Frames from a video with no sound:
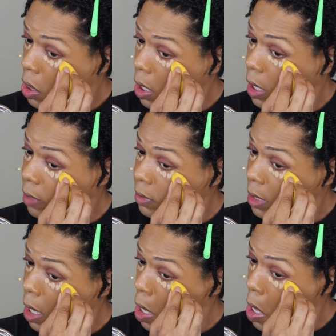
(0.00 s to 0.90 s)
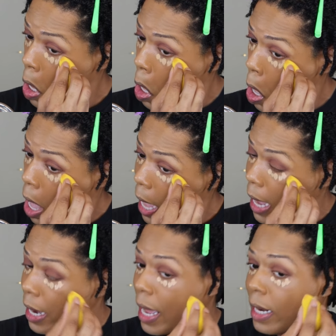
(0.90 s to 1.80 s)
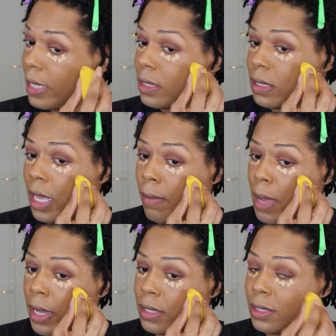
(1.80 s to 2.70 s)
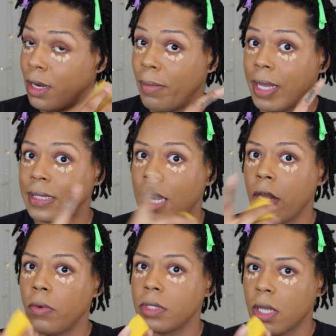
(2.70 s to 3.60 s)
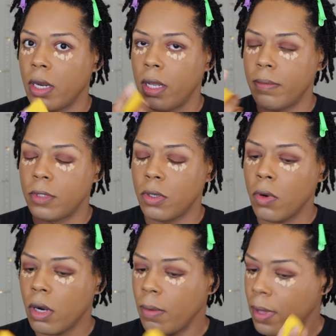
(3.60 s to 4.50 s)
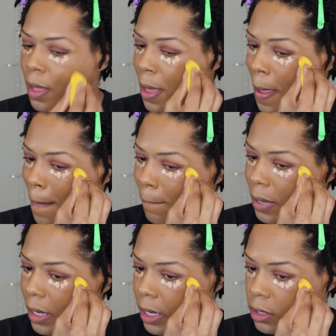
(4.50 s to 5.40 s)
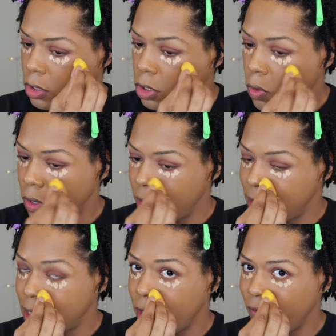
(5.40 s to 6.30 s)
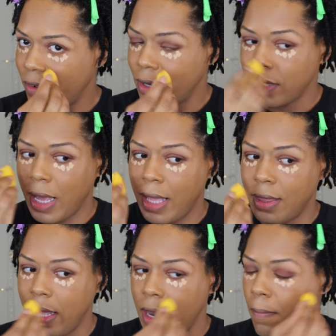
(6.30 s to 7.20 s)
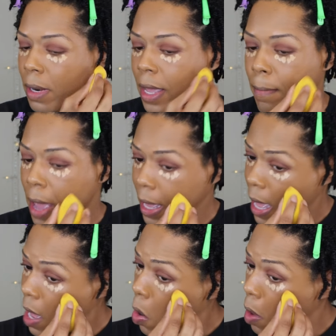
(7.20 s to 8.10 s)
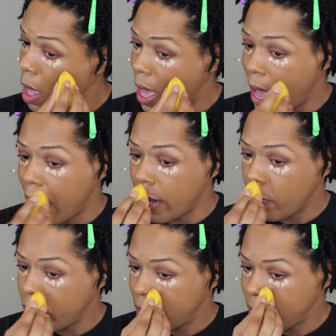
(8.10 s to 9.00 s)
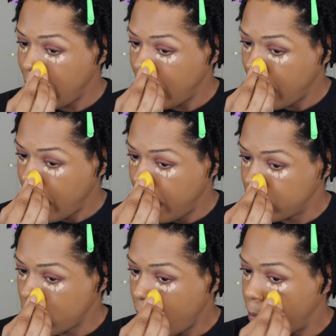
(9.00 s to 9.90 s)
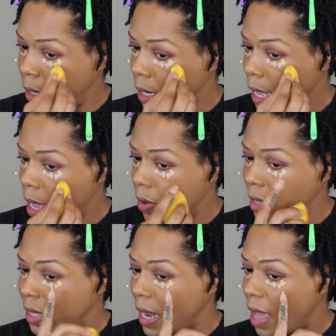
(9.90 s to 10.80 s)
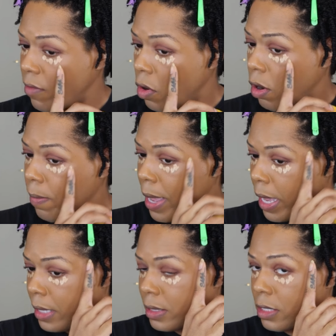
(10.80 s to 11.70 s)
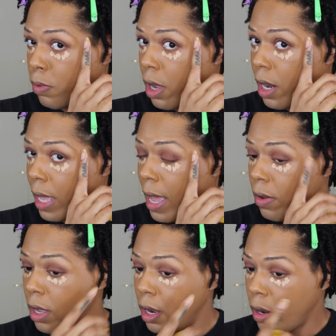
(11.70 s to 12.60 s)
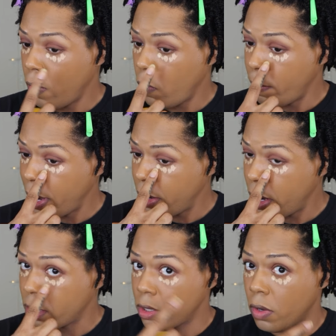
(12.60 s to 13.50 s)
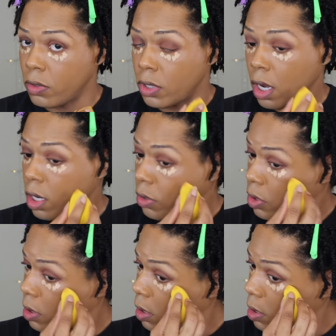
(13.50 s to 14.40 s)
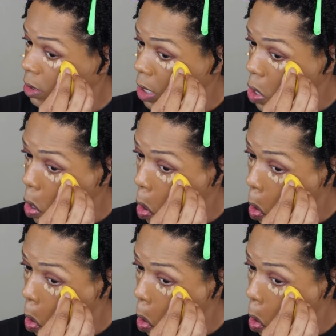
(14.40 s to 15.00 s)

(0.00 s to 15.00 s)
the left side and I like to take my concealer because I know it's going to absorb, blend toward the center first, and then blend back out. I don't want to take and start blending out and then have all my excess product out here when my dark circles are closer to the center.